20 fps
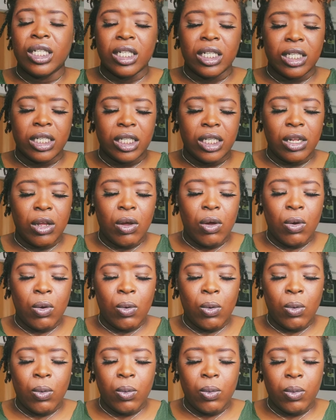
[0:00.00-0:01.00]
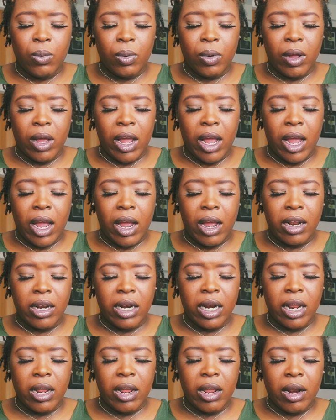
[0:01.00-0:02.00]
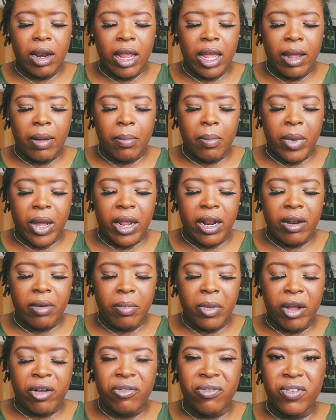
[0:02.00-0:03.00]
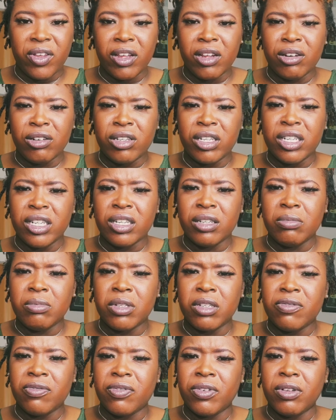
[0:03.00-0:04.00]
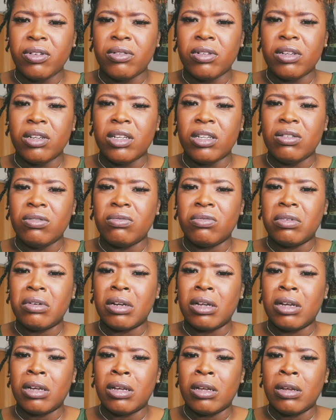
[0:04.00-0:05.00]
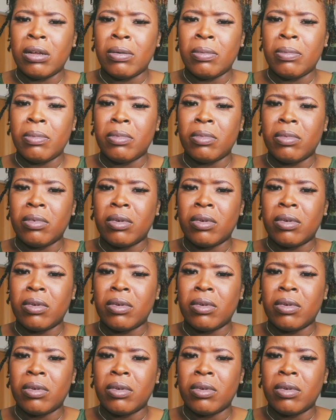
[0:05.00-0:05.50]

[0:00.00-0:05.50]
So my fingertips felt a little numb.